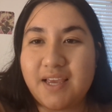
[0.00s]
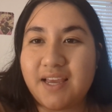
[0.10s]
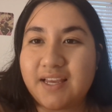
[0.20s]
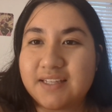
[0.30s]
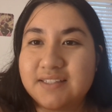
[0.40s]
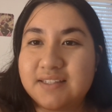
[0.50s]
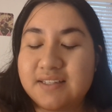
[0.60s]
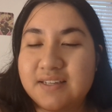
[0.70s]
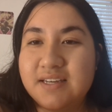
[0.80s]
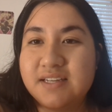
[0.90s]

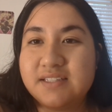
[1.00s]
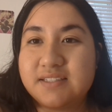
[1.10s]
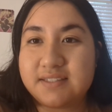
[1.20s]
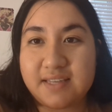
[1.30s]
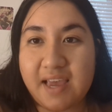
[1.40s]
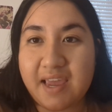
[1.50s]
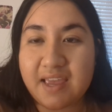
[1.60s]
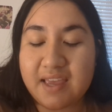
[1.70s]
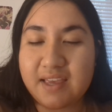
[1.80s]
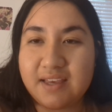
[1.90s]
and
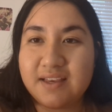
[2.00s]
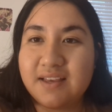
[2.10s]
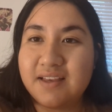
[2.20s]
say